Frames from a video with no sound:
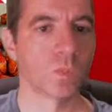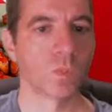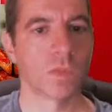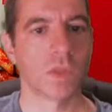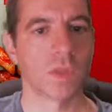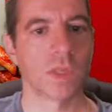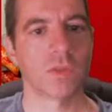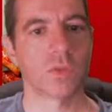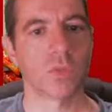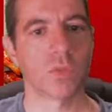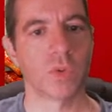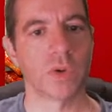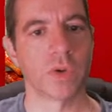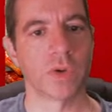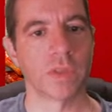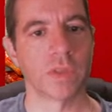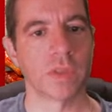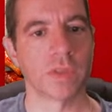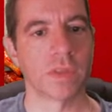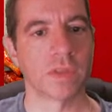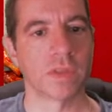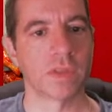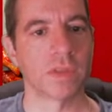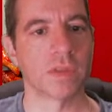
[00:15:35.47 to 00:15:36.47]
That's weird that
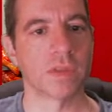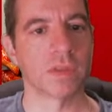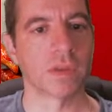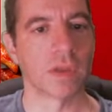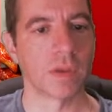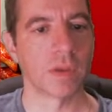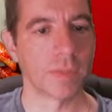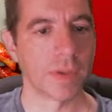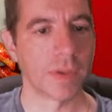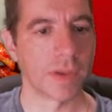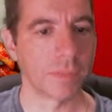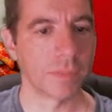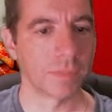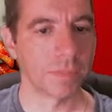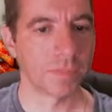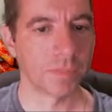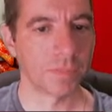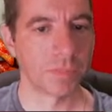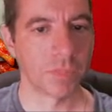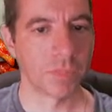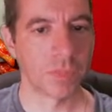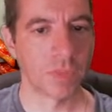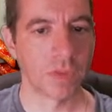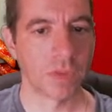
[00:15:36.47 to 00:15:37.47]
didn't come up.
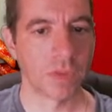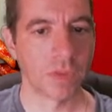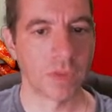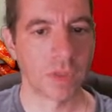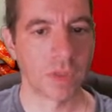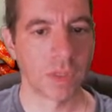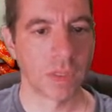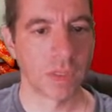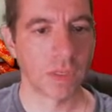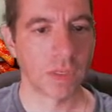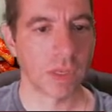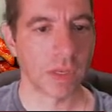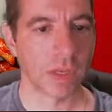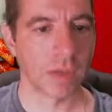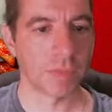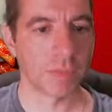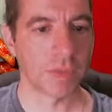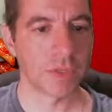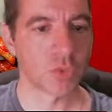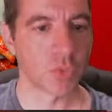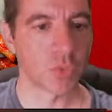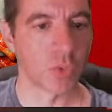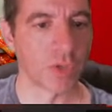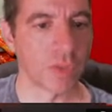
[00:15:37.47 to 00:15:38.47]

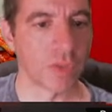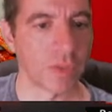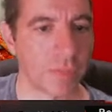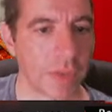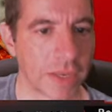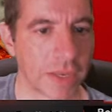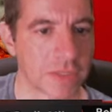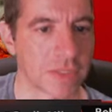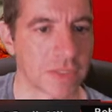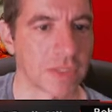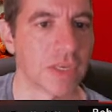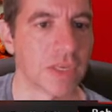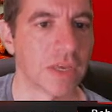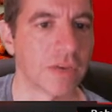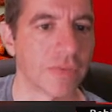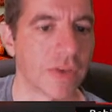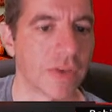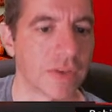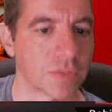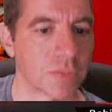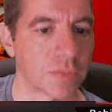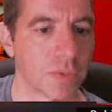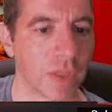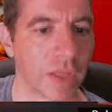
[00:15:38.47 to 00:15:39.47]
He's one of the best
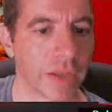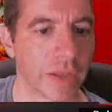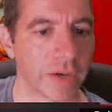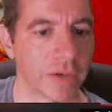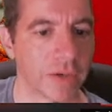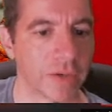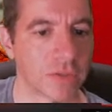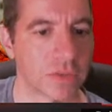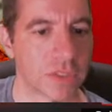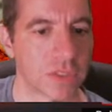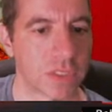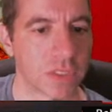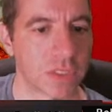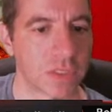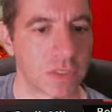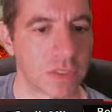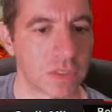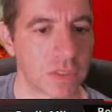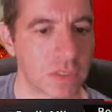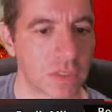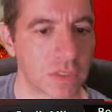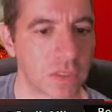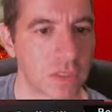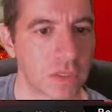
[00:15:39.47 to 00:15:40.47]
DFS players
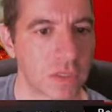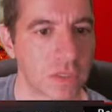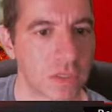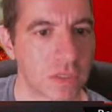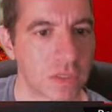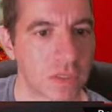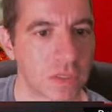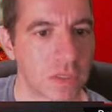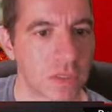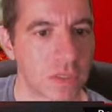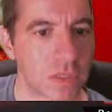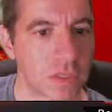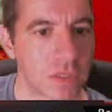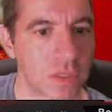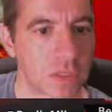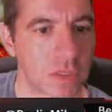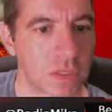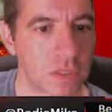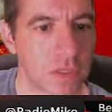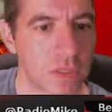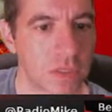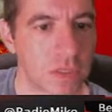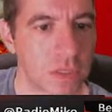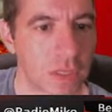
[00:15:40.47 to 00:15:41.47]

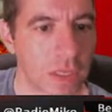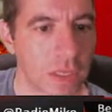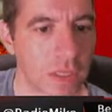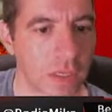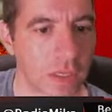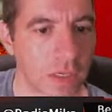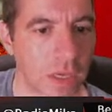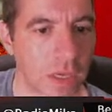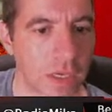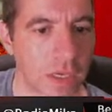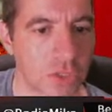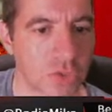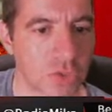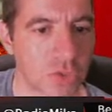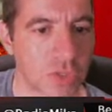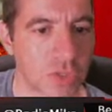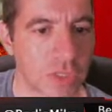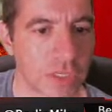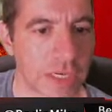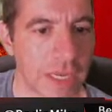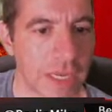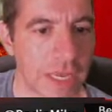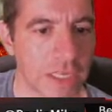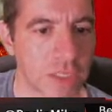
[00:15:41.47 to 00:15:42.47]
in the country
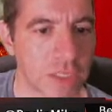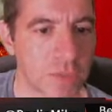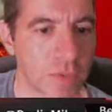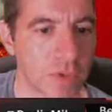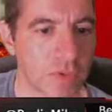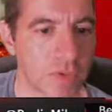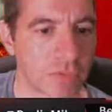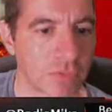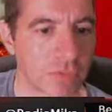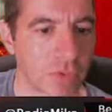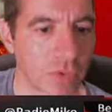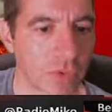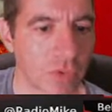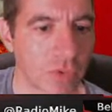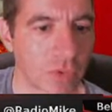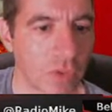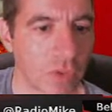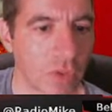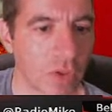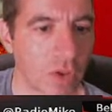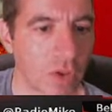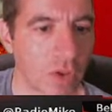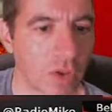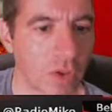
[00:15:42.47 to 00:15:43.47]
and has been for a
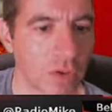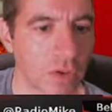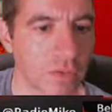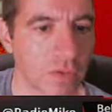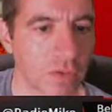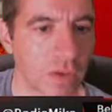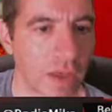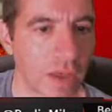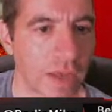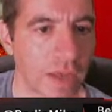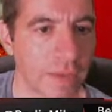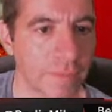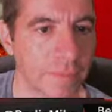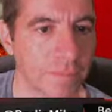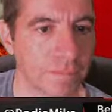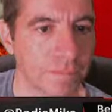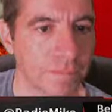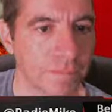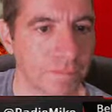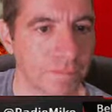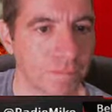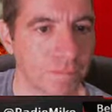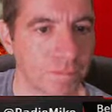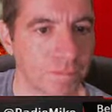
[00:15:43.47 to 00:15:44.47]
long time.
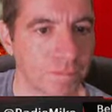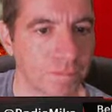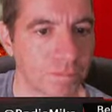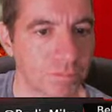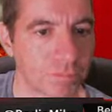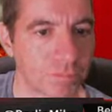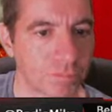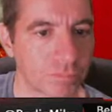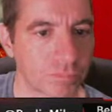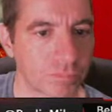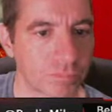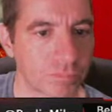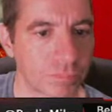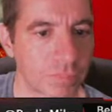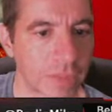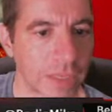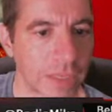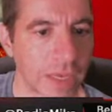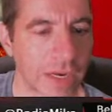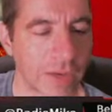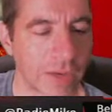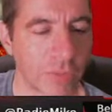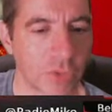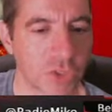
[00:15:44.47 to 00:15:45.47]

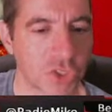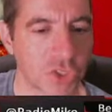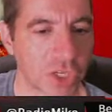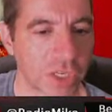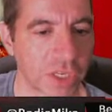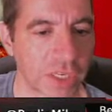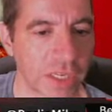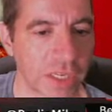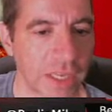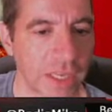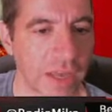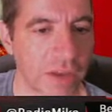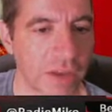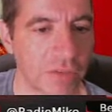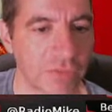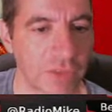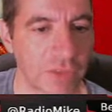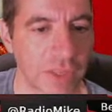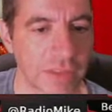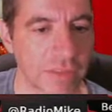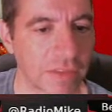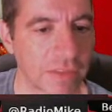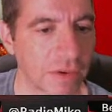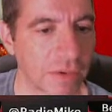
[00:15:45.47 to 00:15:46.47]
God, I wish I could have
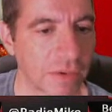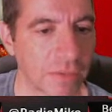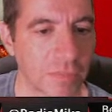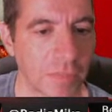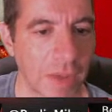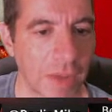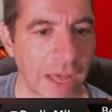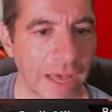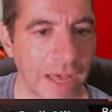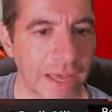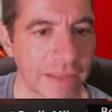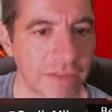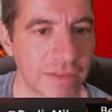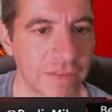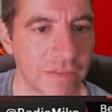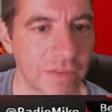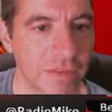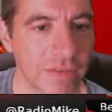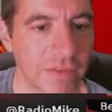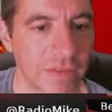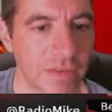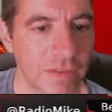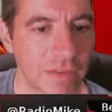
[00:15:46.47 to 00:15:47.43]
like their minds